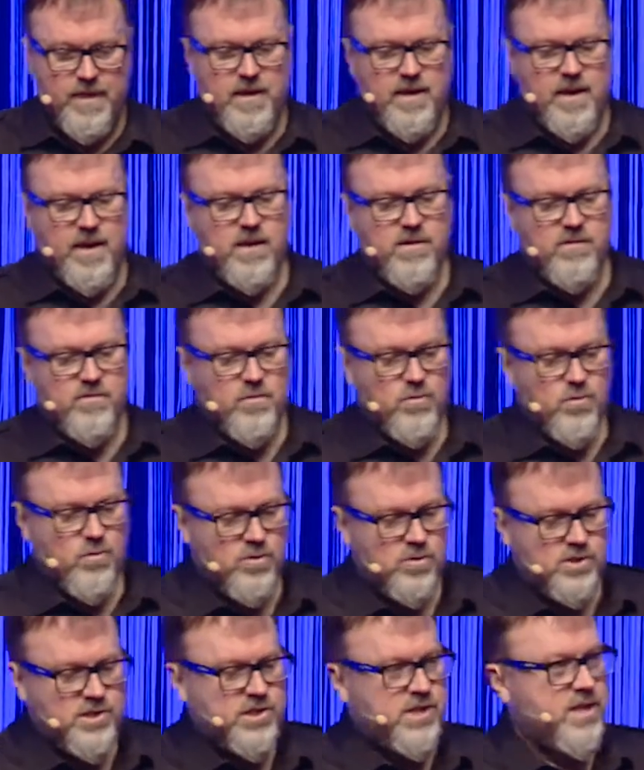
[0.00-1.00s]
And of
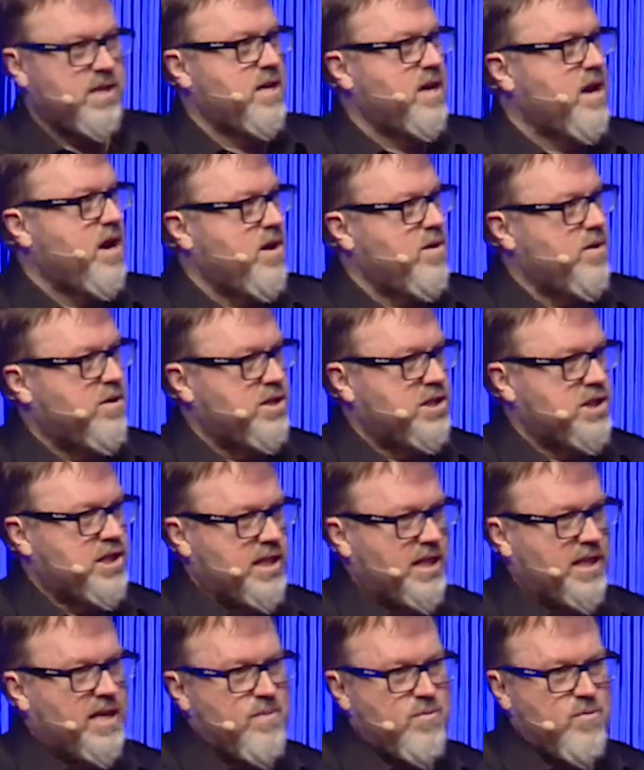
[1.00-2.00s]
course, encourage
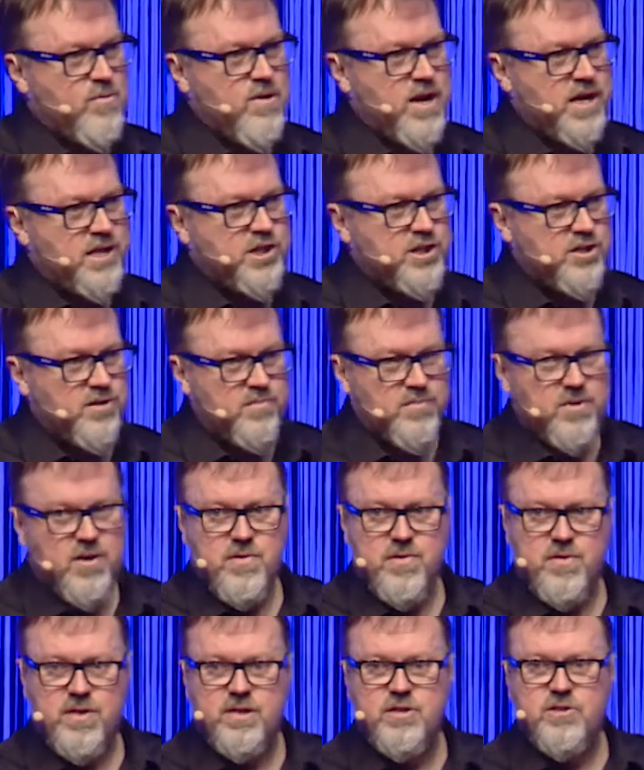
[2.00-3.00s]
collaboration
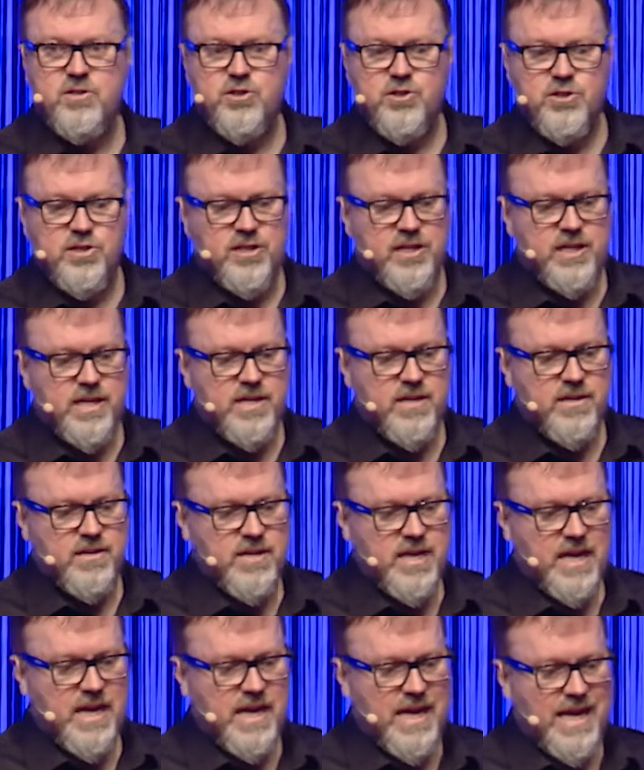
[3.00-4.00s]
both internally
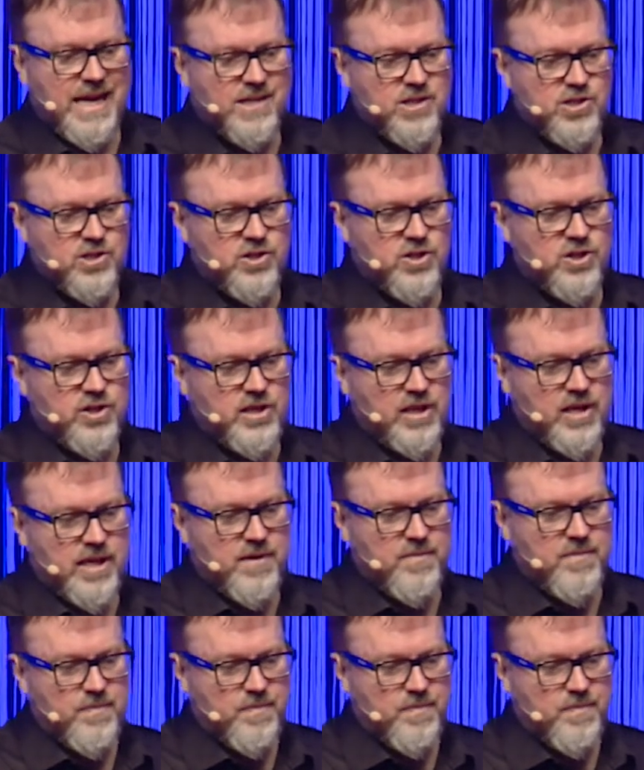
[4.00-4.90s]
and externally.